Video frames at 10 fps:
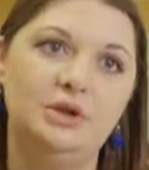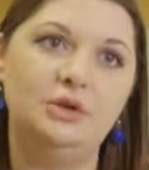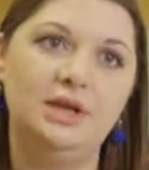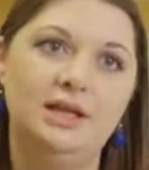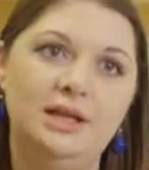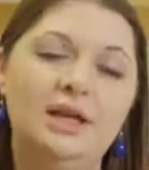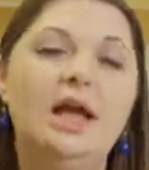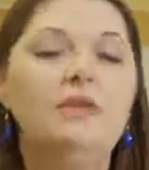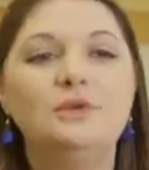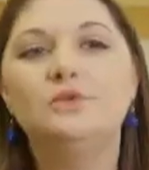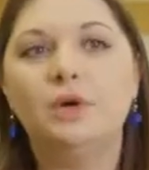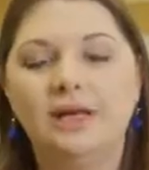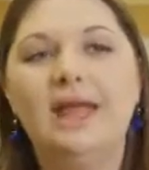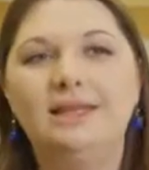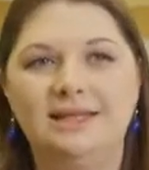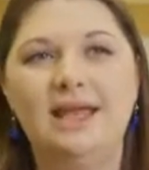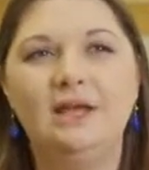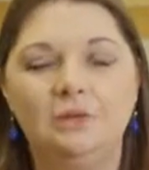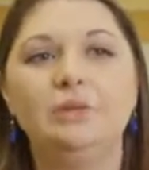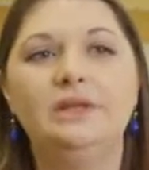degree. And those work hand in
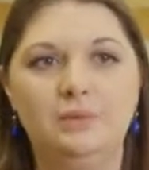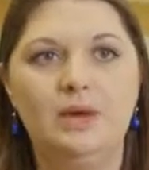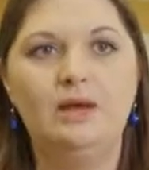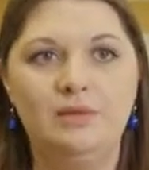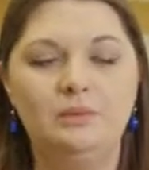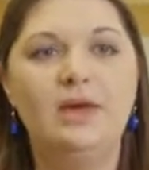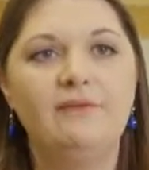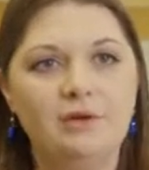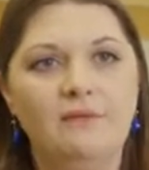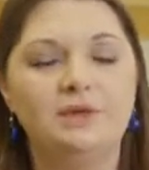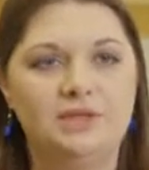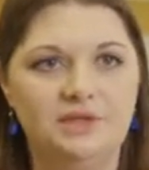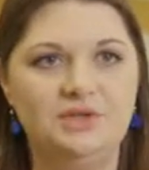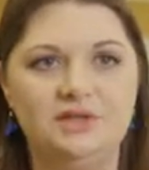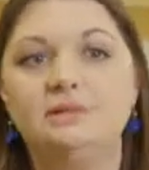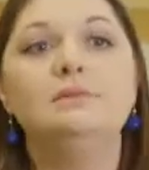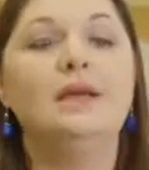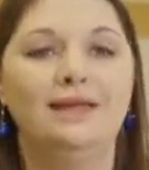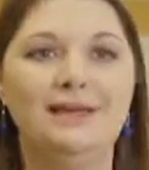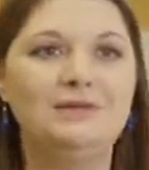hand really well, and we have conversations,
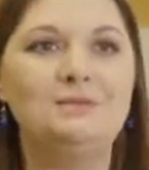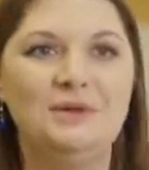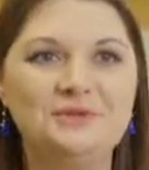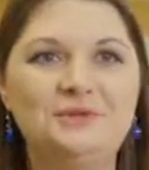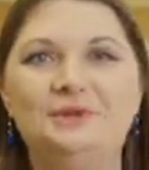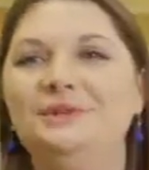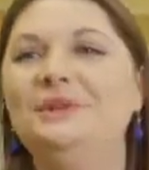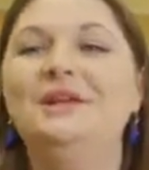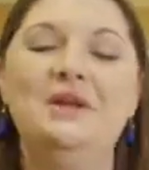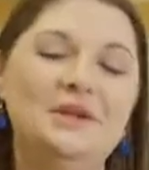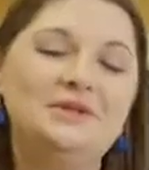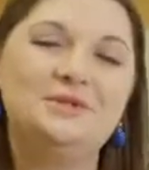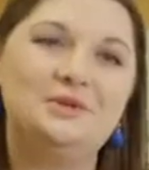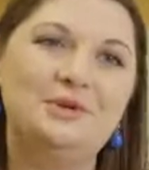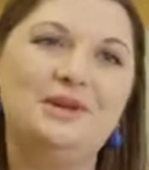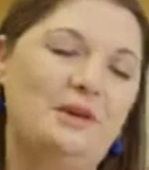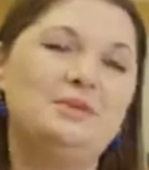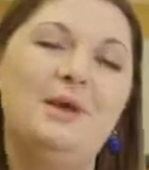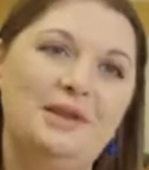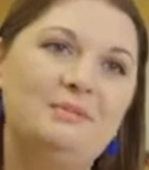again, small school,
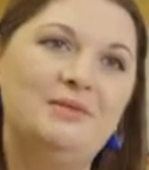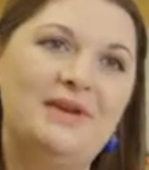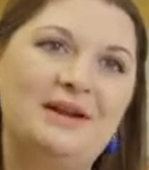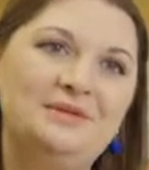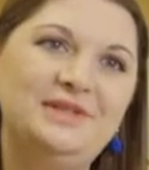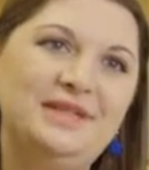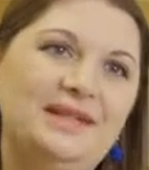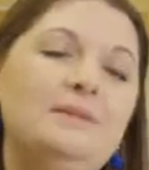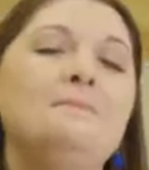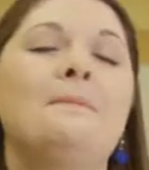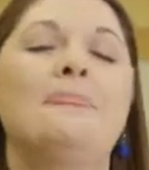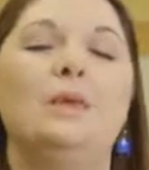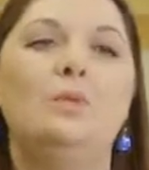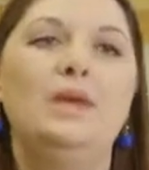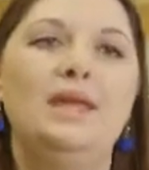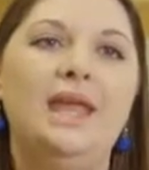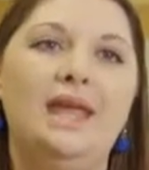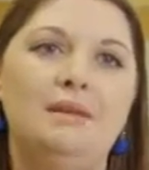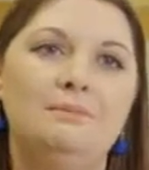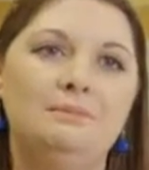small number of faculty. We
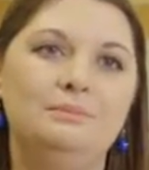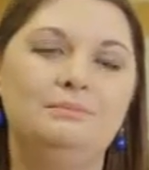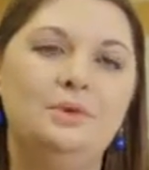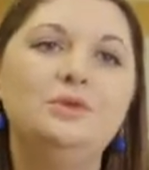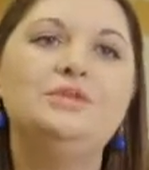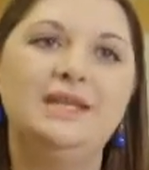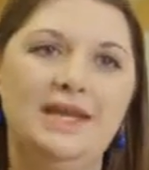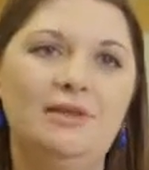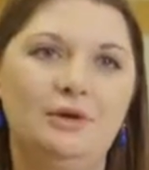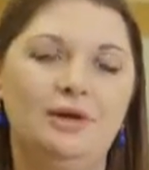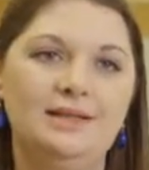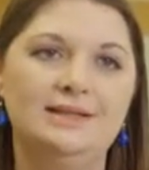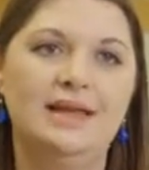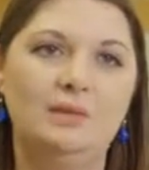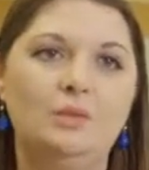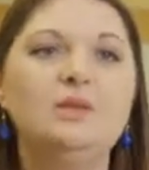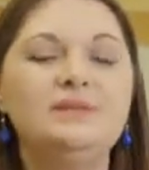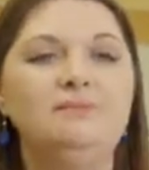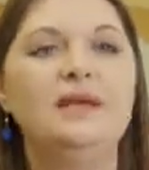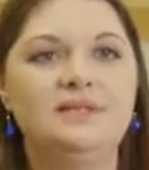can pull together and say,
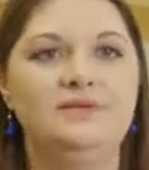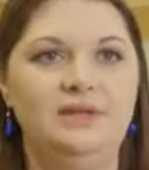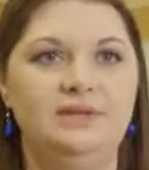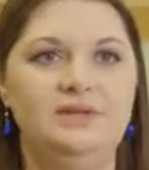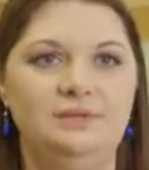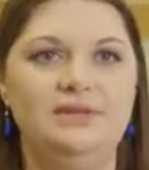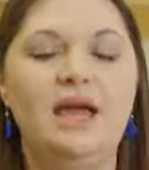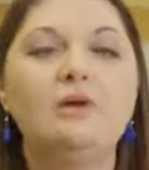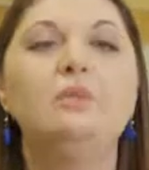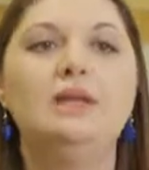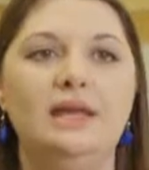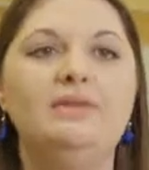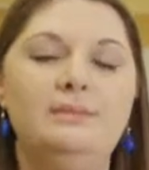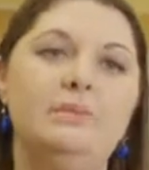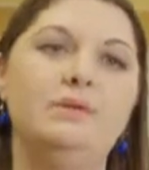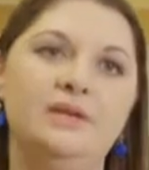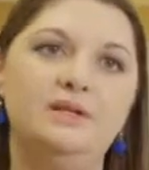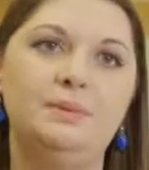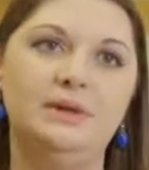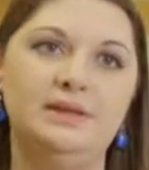what's best for these students? How can we get them both
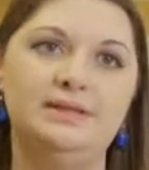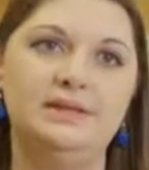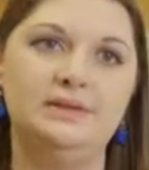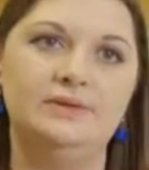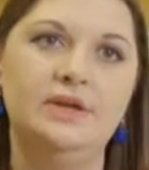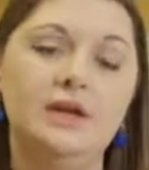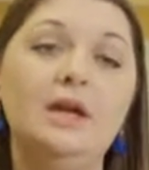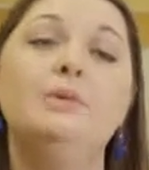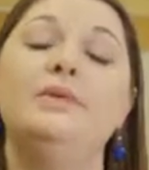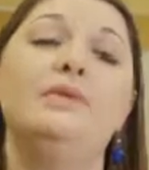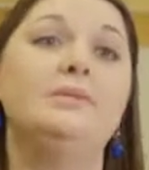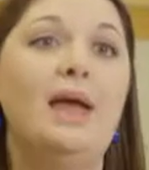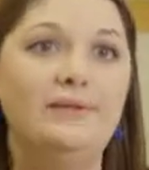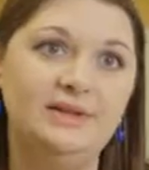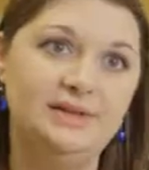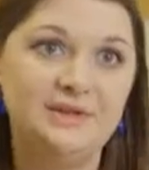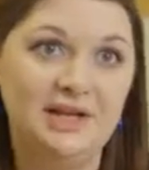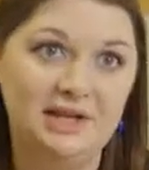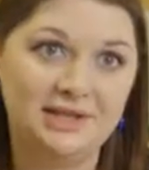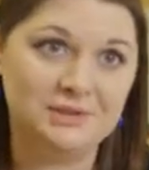experiences without them having to
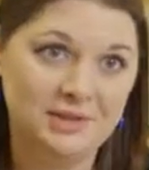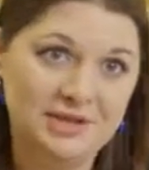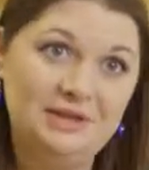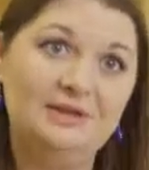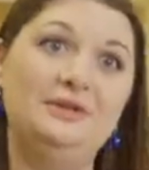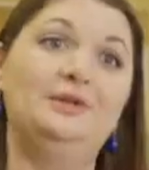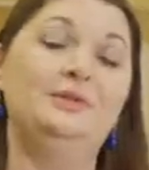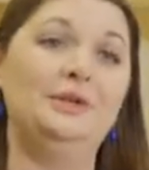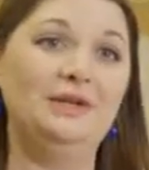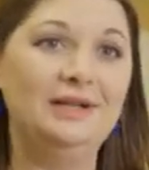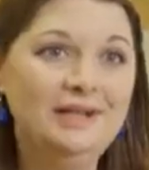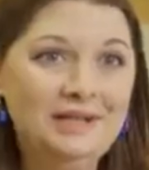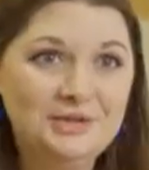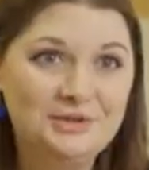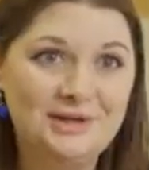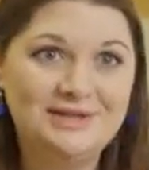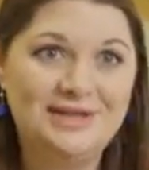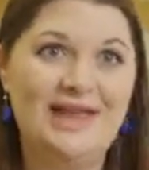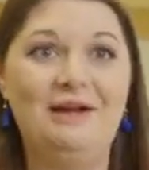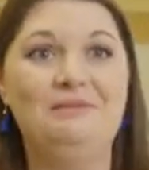stay an extra year or
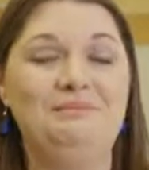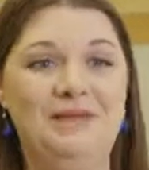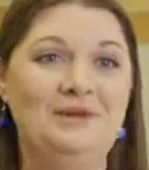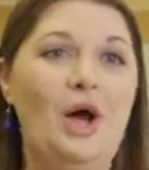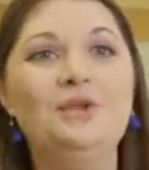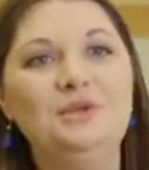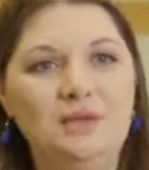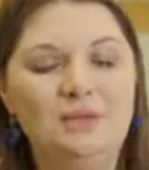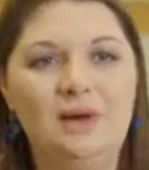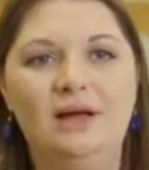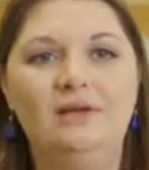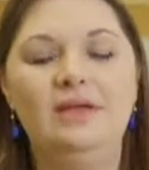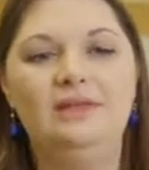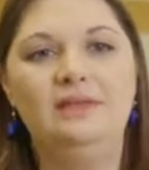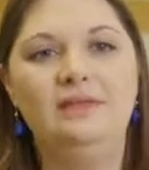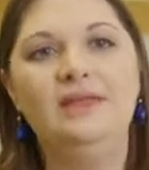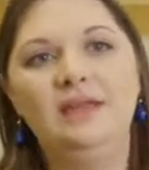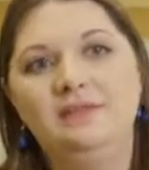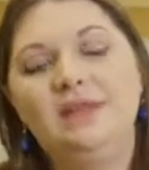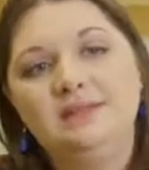stressing out and not doing well? And
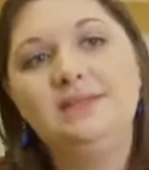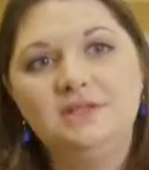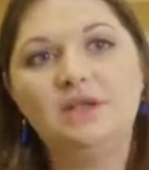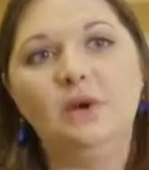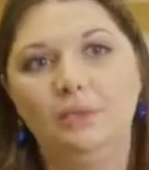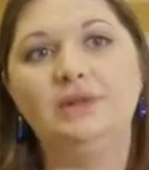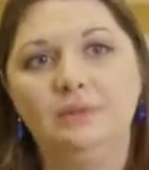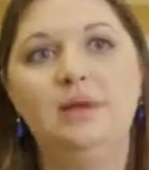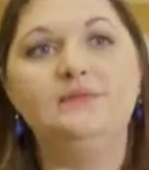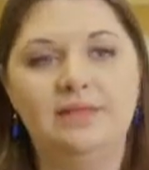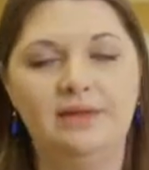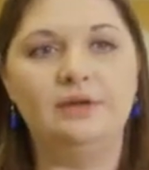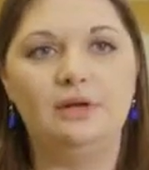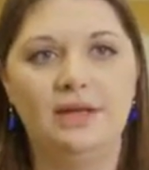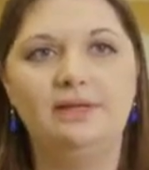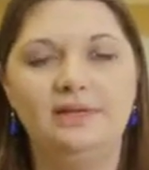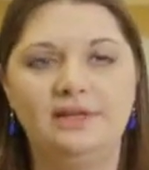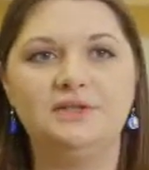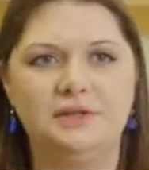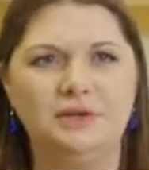they tend to go really well together. And I think
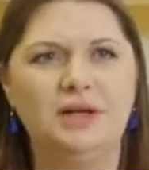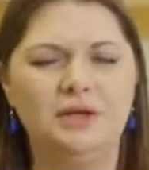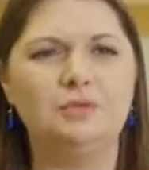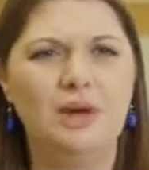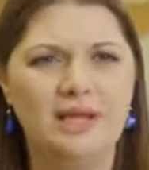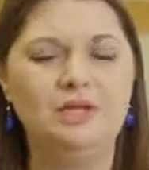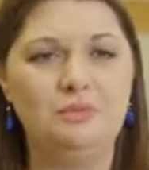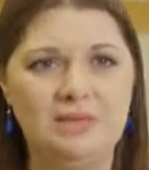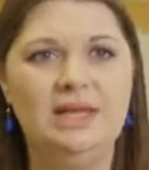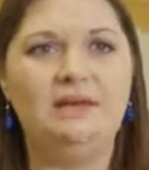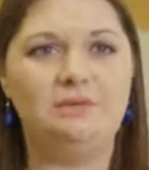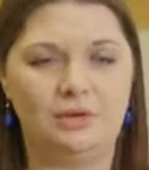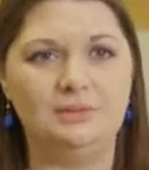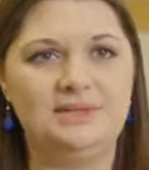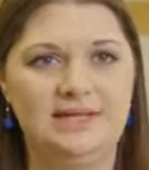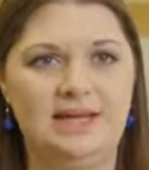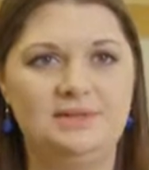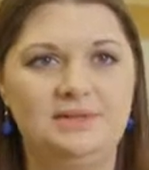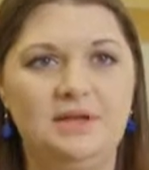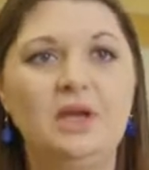that's a great, unique
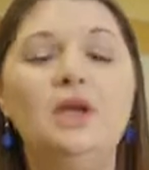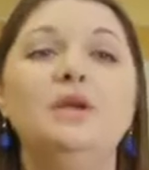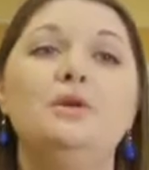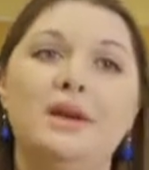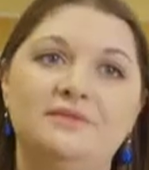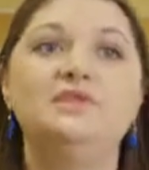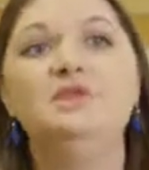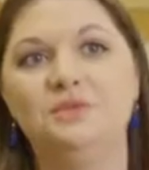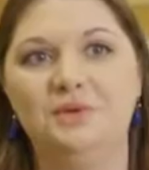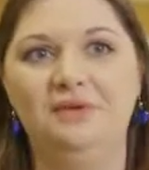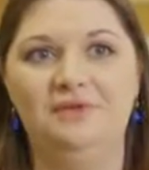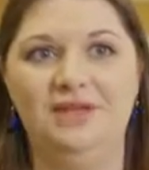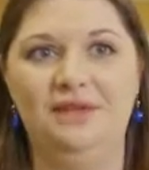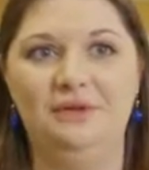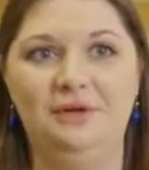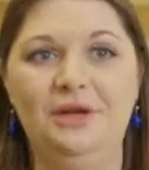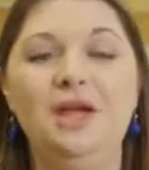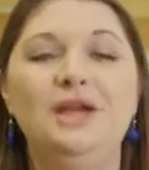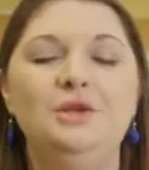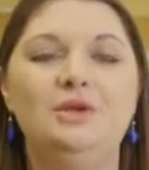circumstance. You don't have to choose one over the other.
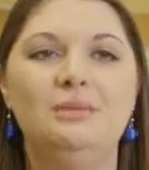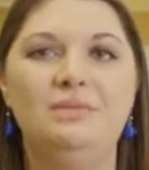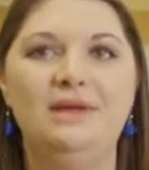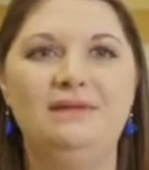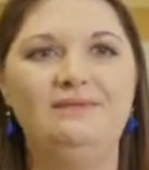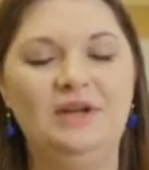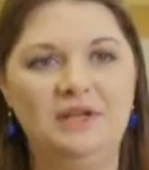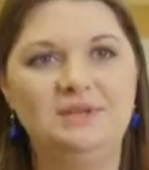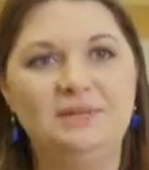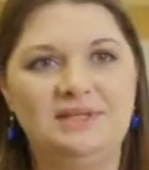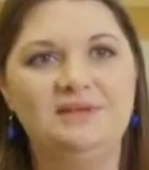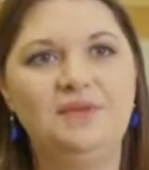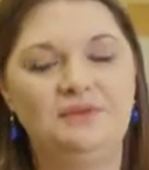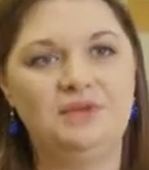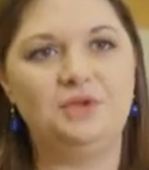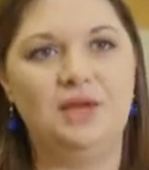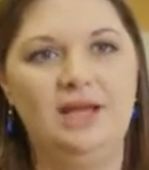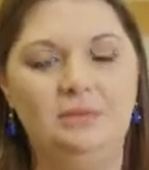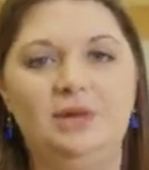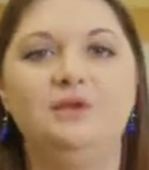You can be very specifically
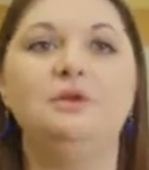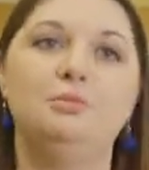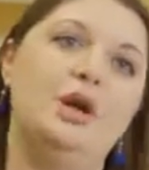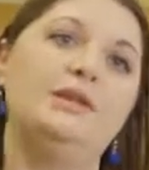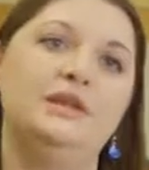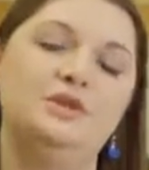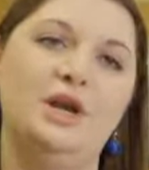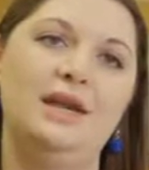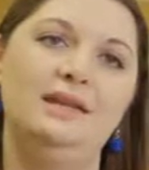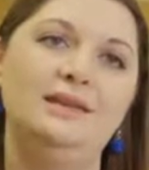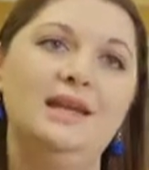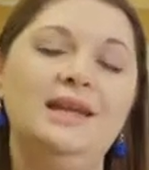trained, but also broadly trained.